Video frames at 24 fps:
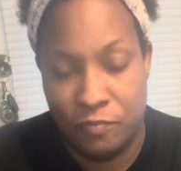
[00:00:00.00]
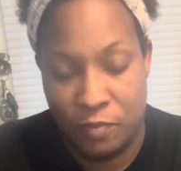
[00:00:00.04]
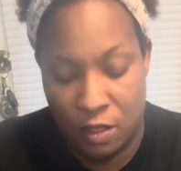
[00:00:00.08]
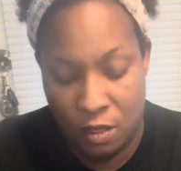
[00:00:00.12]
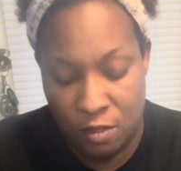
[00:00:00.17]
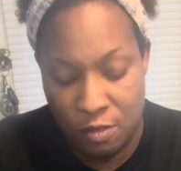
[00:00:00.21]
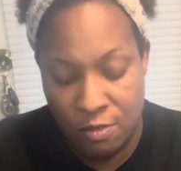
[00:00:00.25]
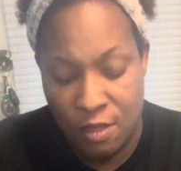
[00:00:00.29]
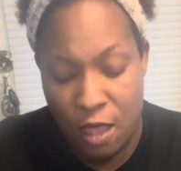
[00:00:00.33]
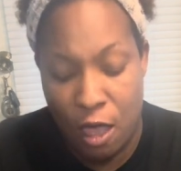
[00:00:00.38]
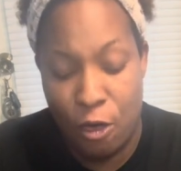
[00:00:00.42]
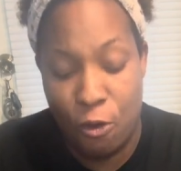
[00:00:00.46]

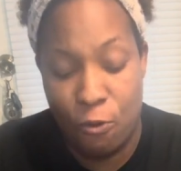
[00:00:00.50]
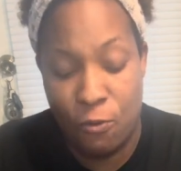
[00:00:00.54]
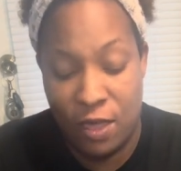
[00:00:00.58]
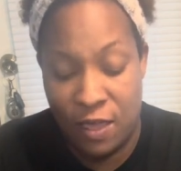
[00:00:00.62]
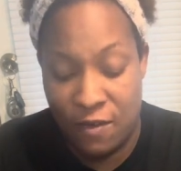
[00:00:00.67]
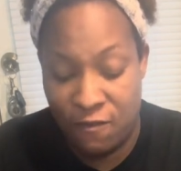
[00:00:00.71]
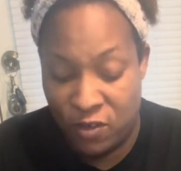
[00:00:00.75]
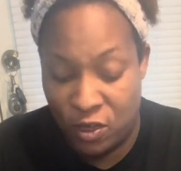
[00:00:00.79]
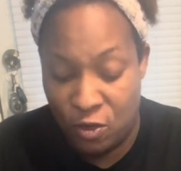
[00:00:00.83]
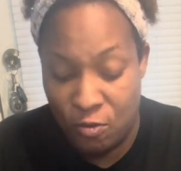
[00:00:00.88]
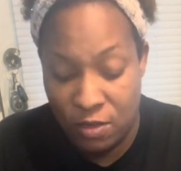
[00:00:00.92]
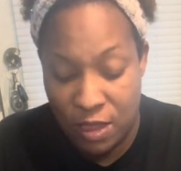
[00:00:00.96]
So
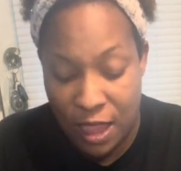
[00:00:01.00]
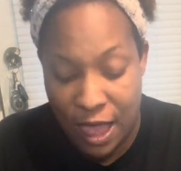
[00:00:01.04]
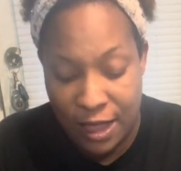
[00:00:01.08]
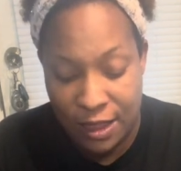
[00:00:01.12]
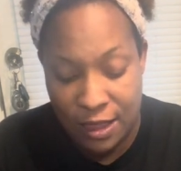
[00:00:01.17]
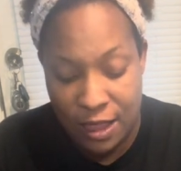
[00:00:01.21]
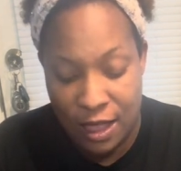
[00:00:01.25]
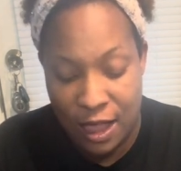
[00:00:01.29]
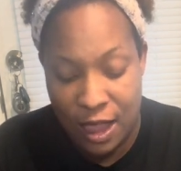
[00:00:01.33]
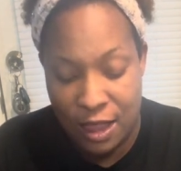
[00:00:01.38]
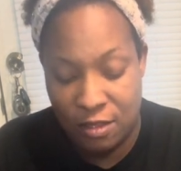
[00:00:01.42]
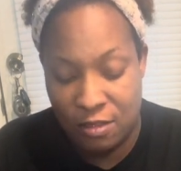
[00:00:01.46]
if you like
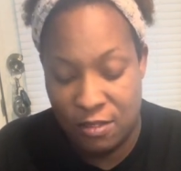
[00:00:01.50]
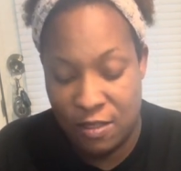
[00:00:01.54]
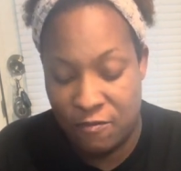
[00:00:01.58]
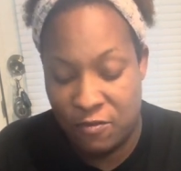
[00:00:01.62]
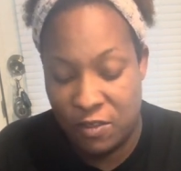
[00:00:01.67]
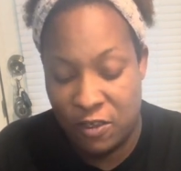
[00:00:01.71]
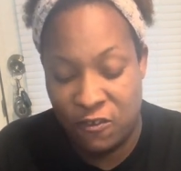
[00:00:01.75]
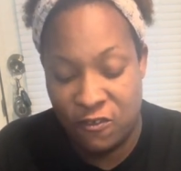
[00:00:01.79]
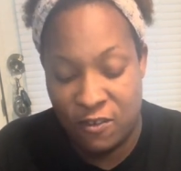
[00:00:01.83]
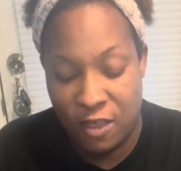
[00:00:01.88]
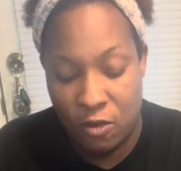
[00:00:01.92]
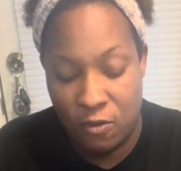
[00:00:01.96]
that kind of stuff,
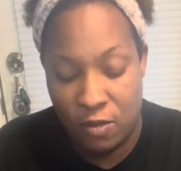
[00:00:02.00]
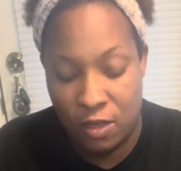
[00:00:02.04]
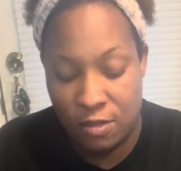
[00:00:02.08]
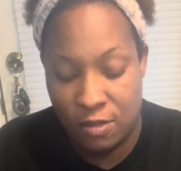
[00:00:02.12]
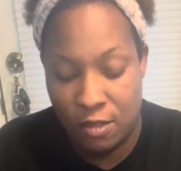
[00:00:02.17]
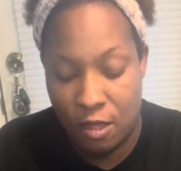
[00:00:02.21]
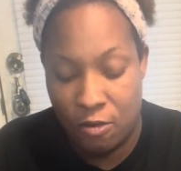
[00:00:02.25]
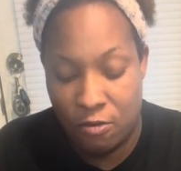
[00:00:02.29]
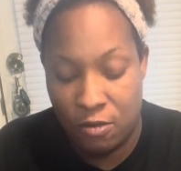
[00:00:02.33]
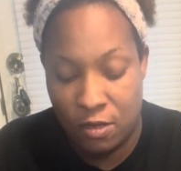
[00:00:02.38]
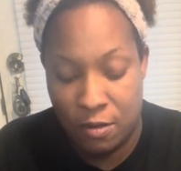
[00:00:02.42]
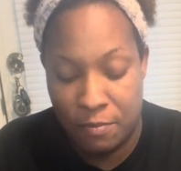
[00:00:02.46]
this show is
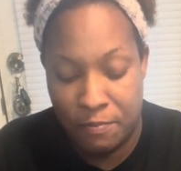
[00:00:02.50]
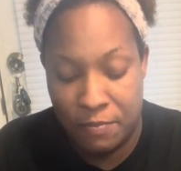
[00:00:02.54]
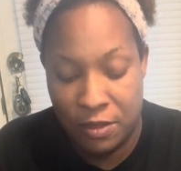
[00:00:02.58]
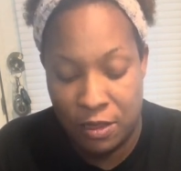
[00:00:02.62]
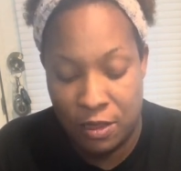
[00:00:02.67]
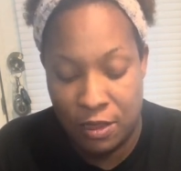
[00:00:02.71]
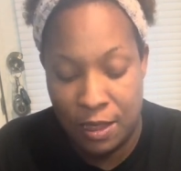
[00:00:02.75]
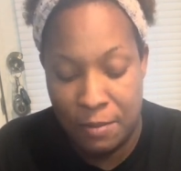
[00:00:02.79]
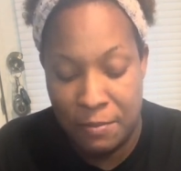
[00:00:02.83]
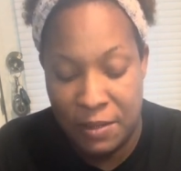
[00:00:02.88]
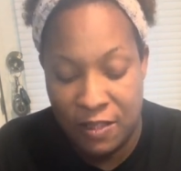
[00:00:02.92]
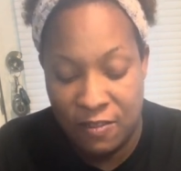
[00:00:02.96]
so good. But
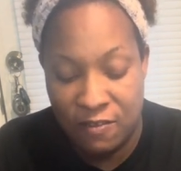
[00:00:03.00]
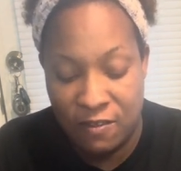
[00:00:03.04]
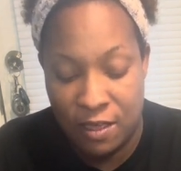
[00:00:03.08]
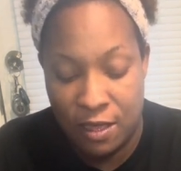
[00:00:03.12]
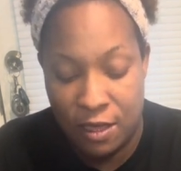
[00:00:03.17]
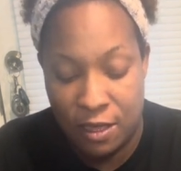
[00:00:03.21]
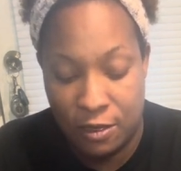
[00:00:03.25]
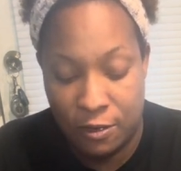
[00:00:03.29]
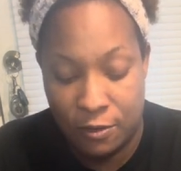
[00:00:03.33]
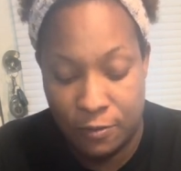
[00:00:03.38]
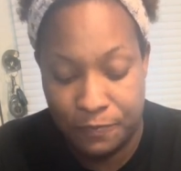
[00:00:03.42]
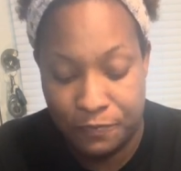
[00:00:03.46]
let me
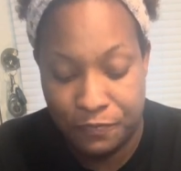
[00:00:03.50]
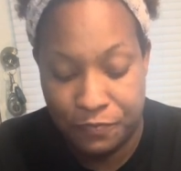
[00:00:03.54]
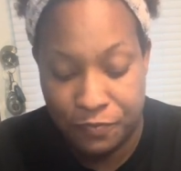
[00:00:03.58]
tell you,